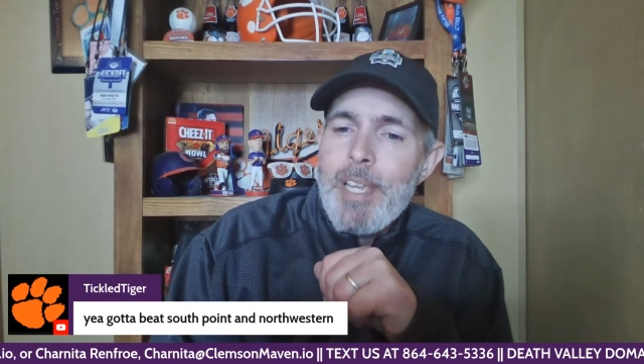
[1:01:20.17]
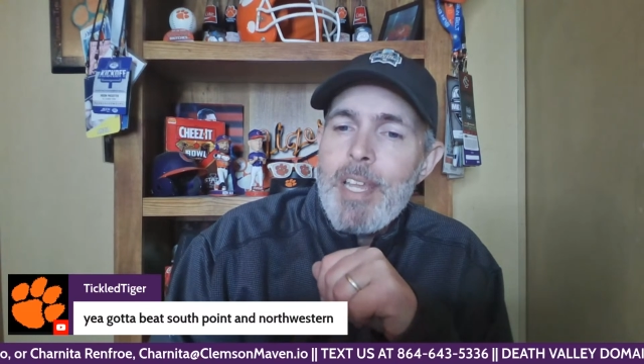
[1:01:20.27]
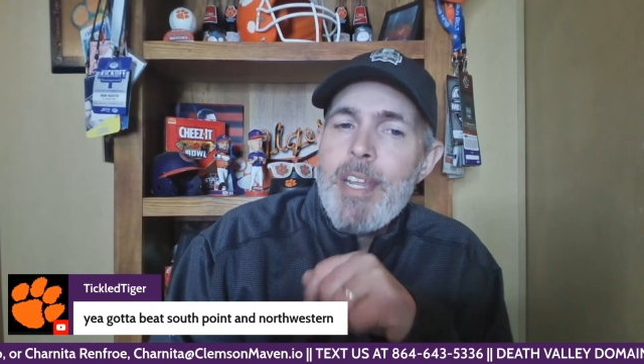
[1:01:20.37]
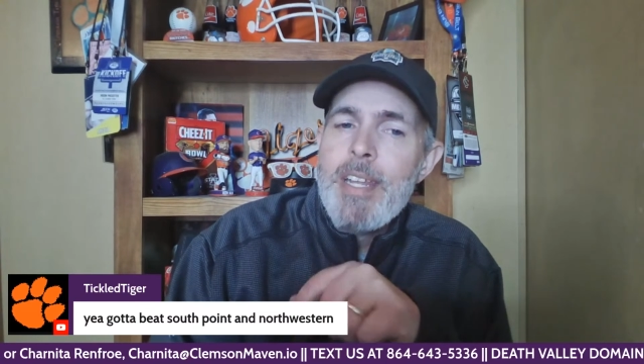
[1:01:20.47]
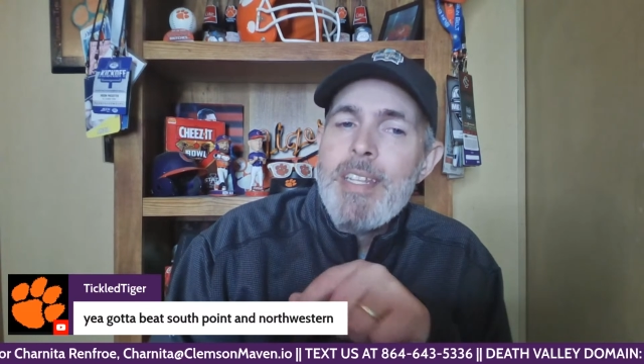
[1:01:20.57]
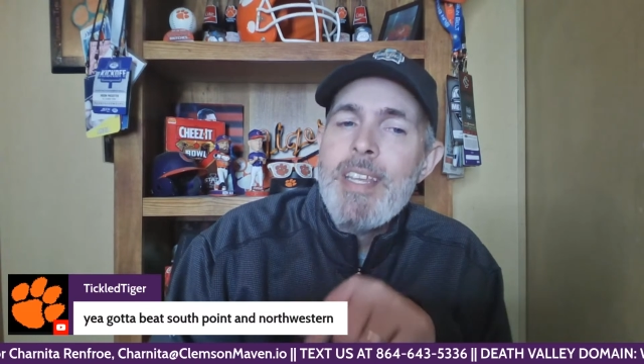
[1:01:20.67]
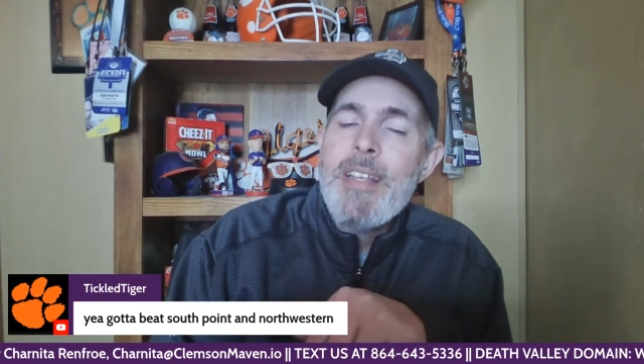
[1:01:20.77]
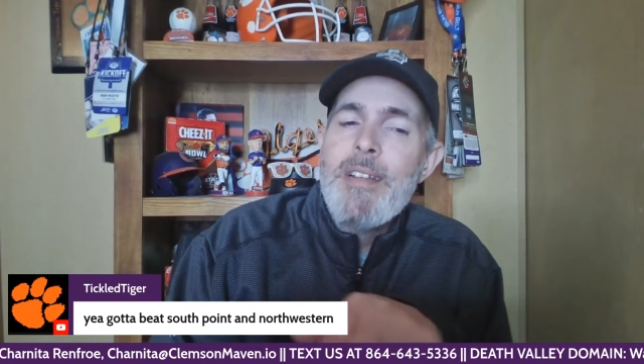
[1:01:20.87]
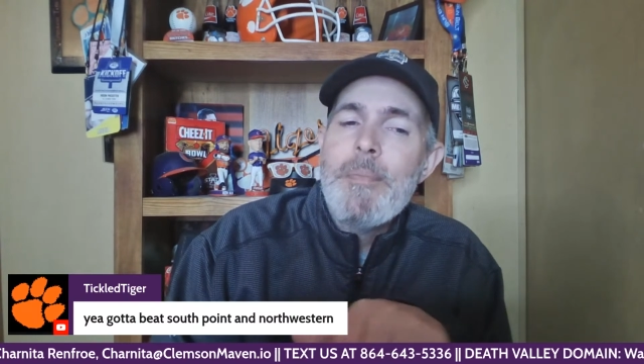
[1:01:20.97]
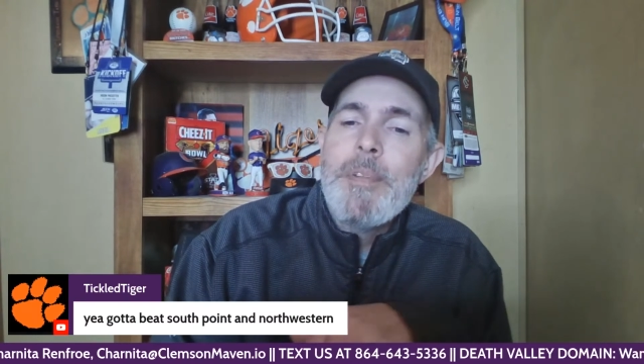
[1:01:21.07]
And they
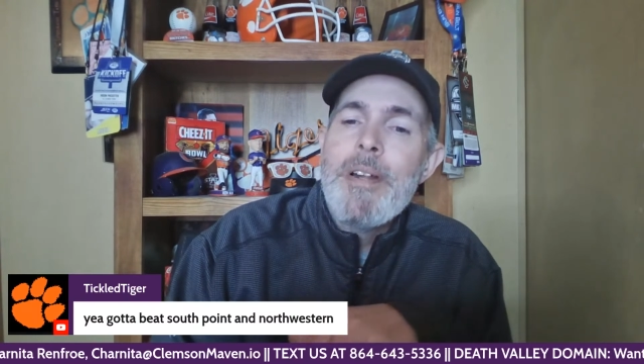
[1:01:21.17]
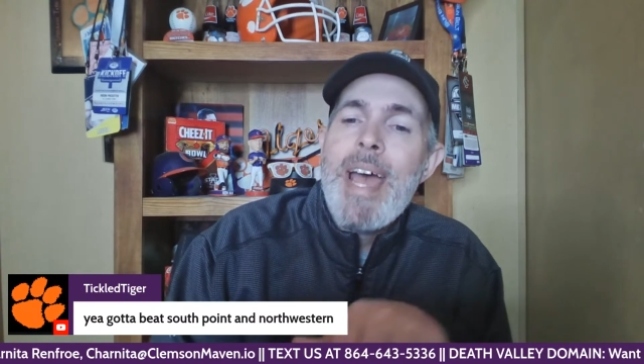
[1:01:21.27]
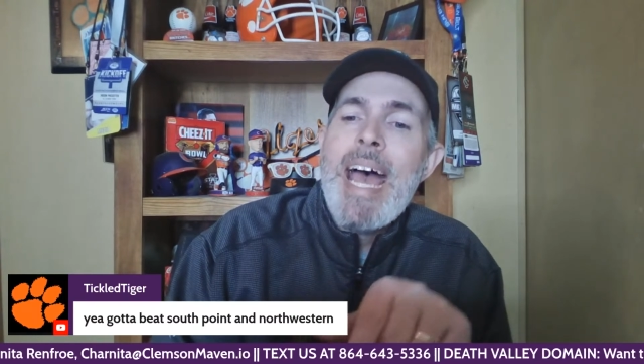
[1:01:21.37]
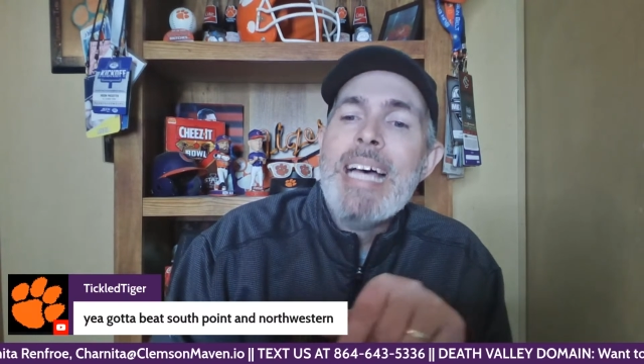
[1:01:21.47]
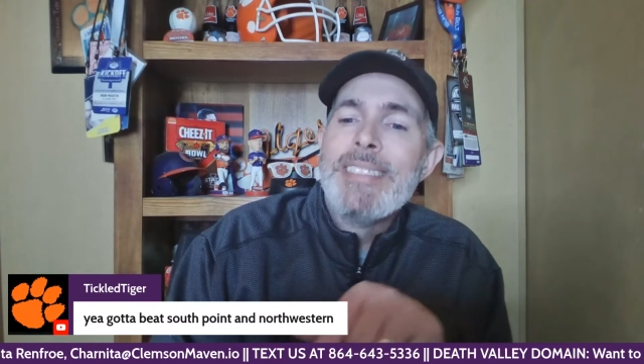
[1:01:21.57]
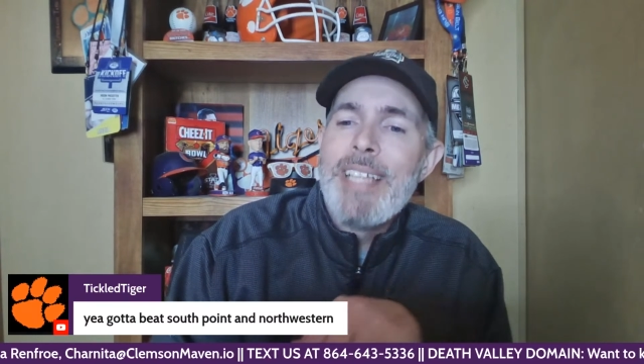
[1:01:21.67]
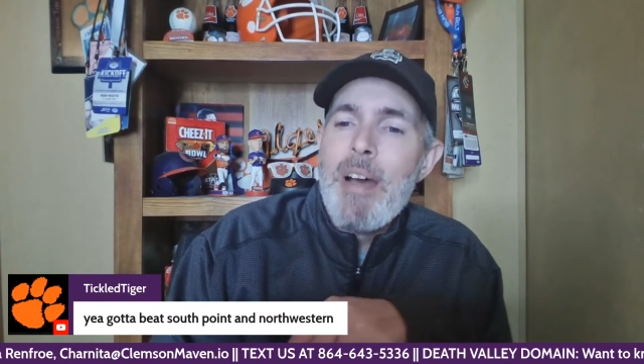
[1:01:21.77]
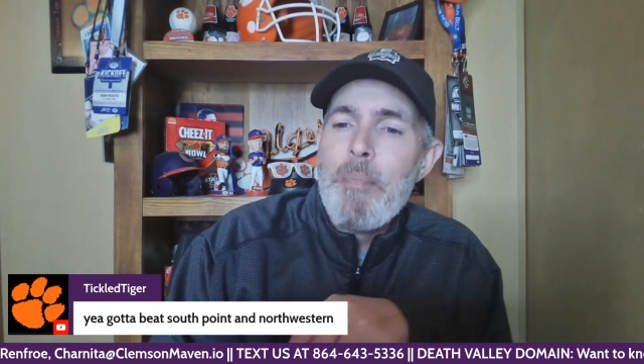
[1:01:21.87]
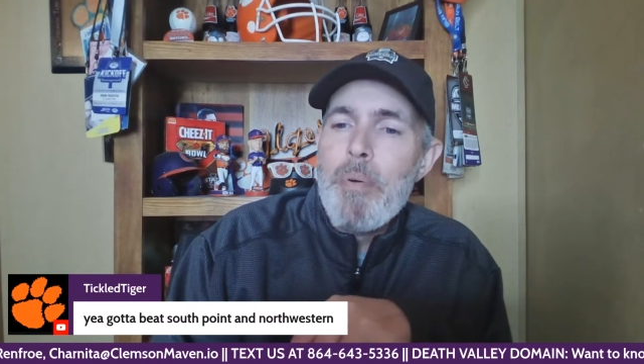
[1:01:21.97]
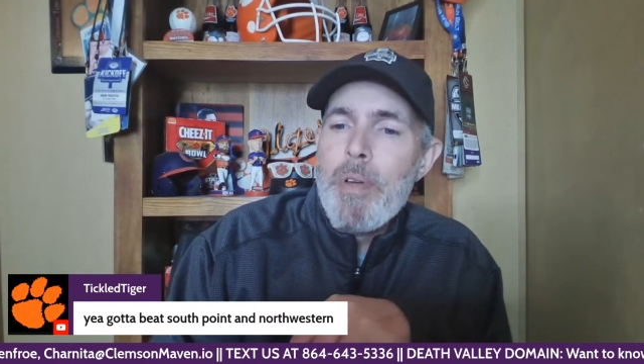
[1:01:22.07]
did it up there at
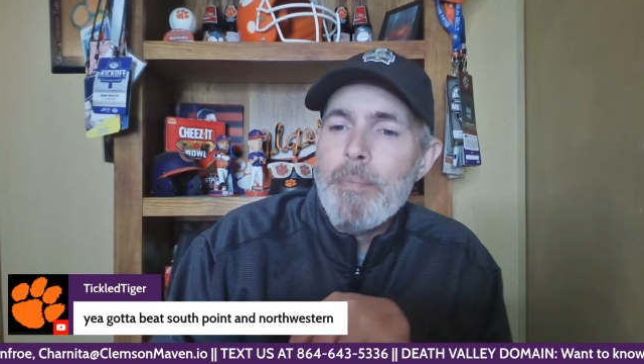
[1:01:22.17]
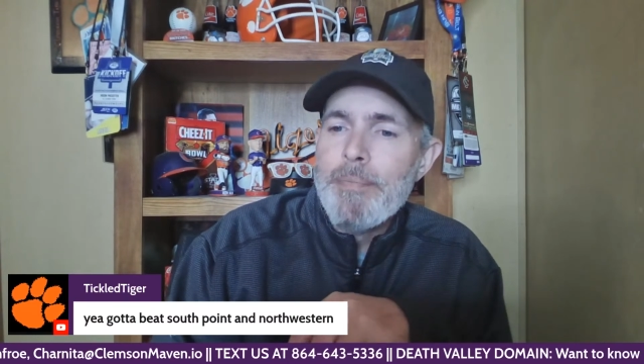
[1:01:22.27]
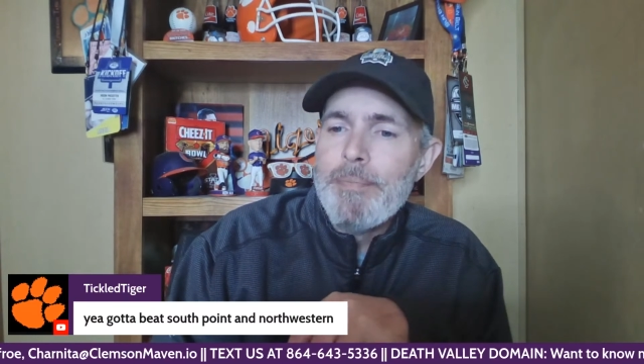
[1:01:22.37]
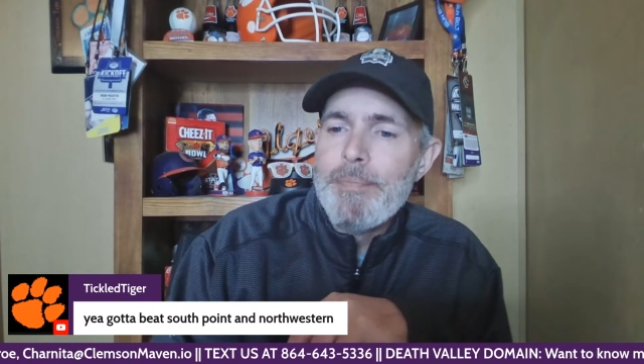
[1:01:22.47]
South Point.